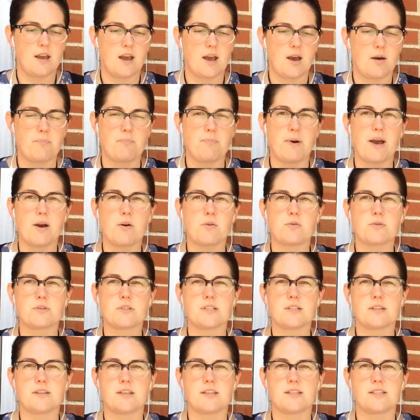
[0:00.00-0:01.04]

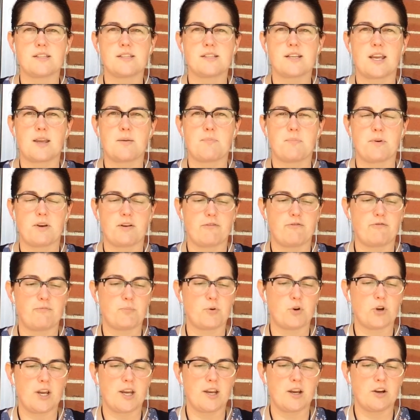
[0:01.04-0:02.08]
about this type of
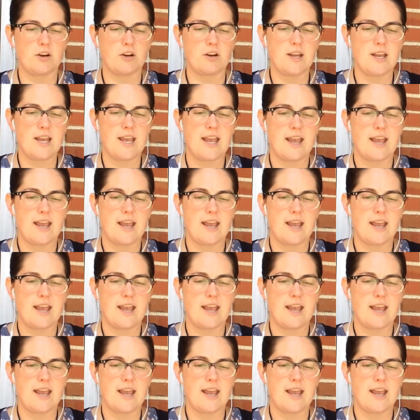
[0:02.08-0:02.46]
prayer